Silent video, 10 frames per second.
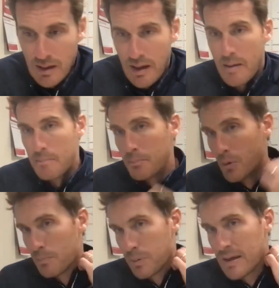
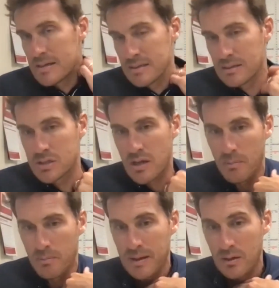But players need to
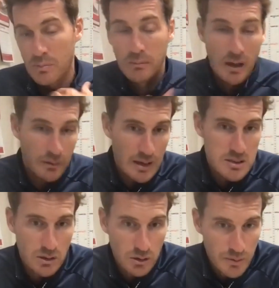start picking up, and as
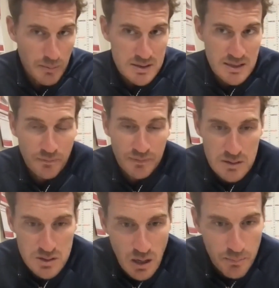a club and myself, need
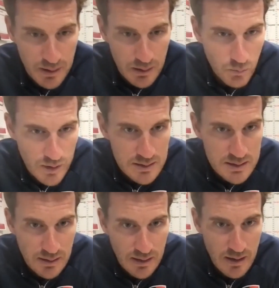to start picking up
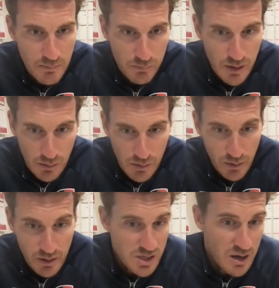wins. We
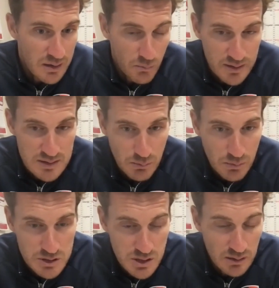want to target wins and
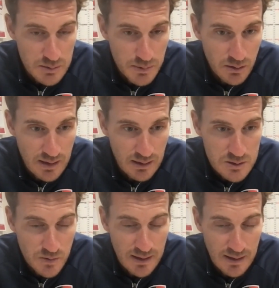we'll certainly be doing that
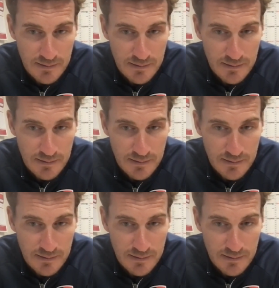this weekend.